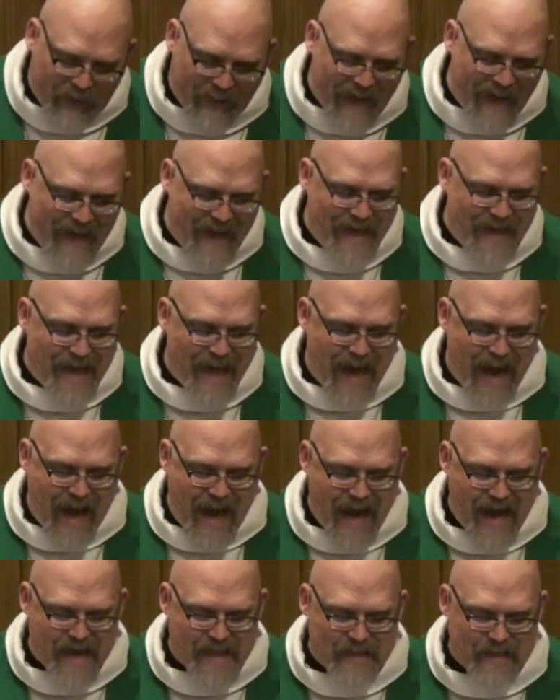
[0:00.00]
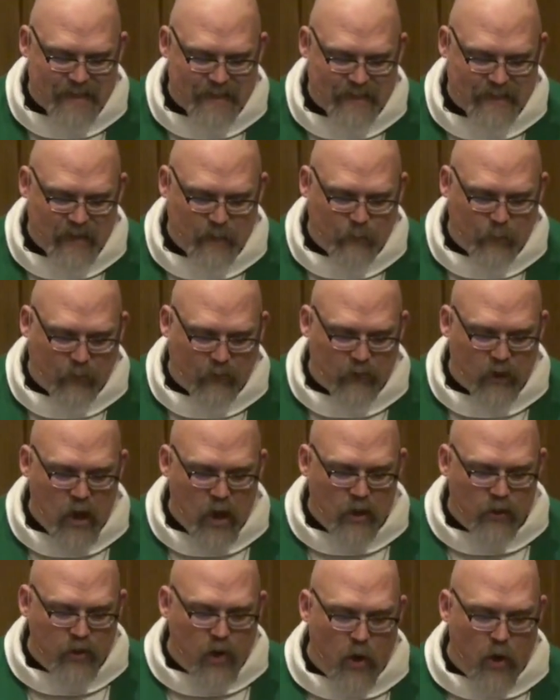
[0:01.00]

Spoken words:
Plain and simple.